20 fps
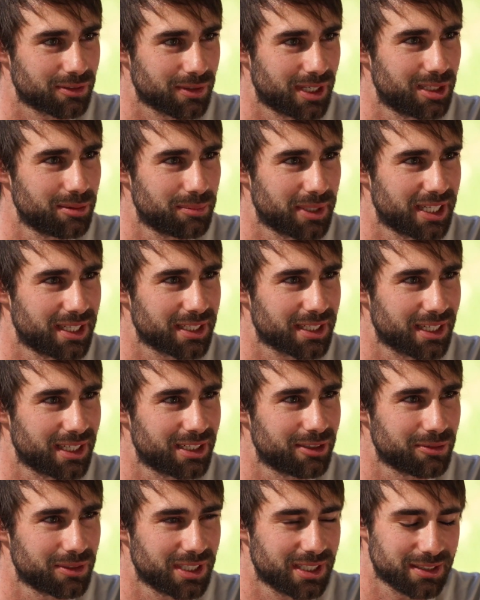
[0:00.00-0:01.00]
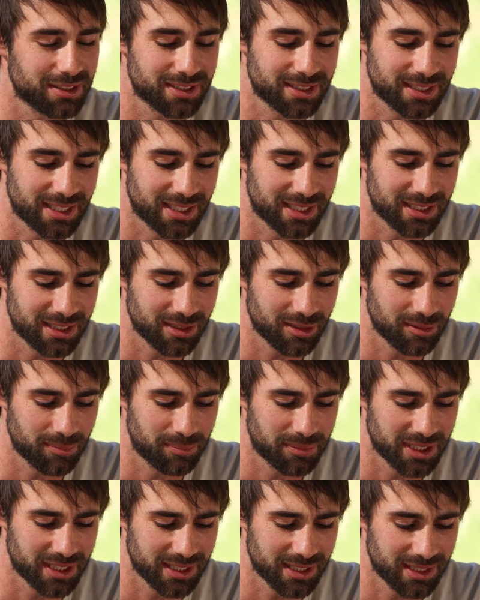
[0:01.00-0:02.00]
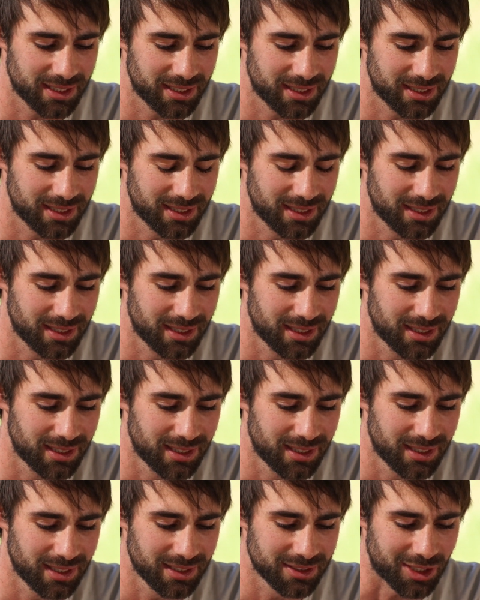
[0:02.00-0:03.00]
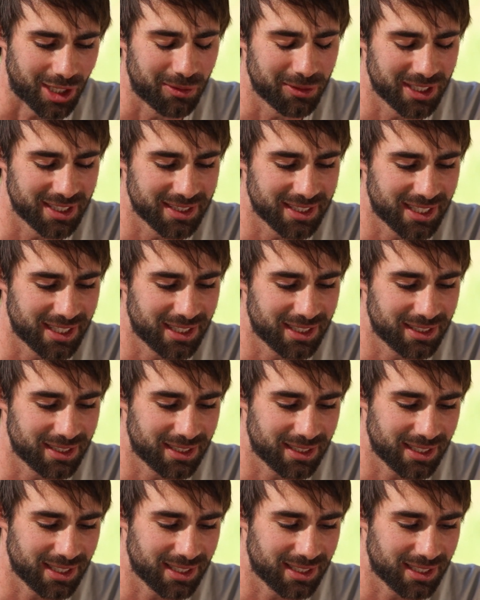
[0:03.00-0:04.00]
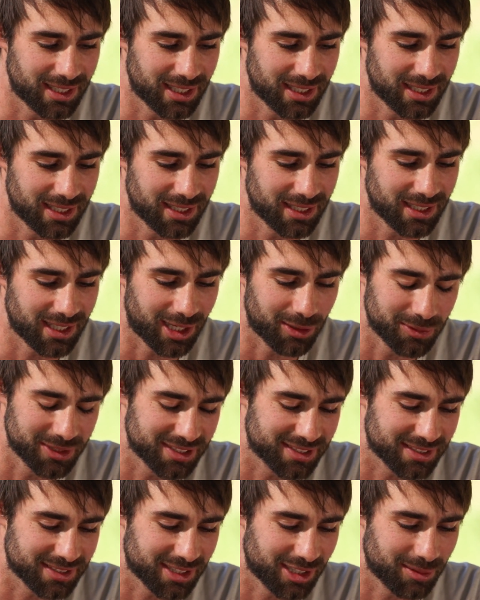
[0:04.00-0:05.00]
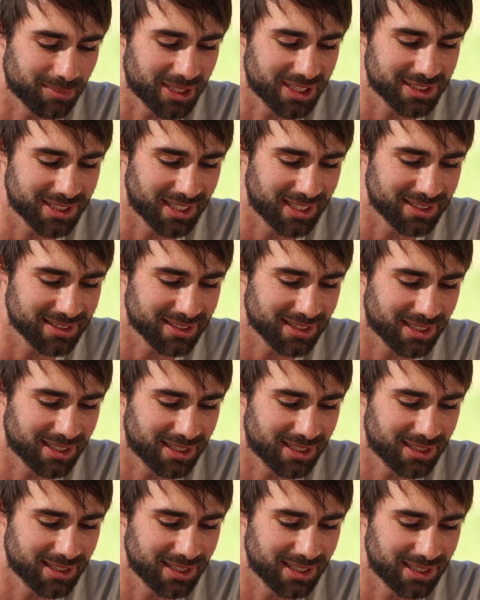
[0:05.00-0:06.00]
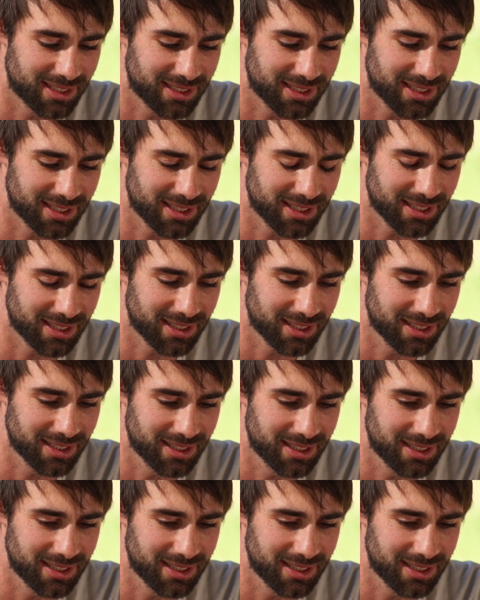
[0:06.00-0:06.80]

like right by kind of where I was standing. But uh, so I went in there and uh, I went to start my chainsaw and uh,